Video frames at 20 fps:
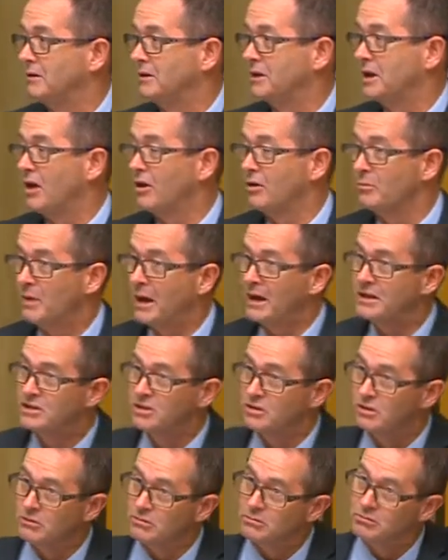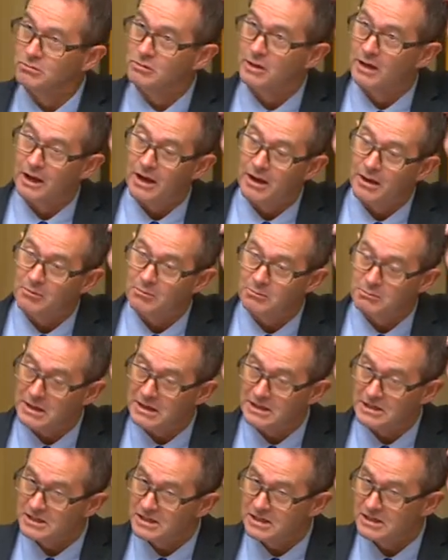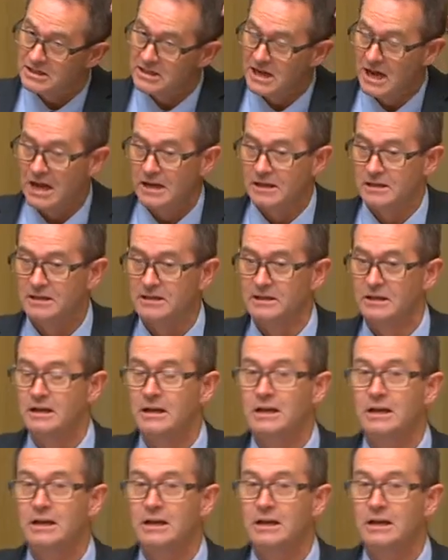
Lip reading: going back to Menzies' days.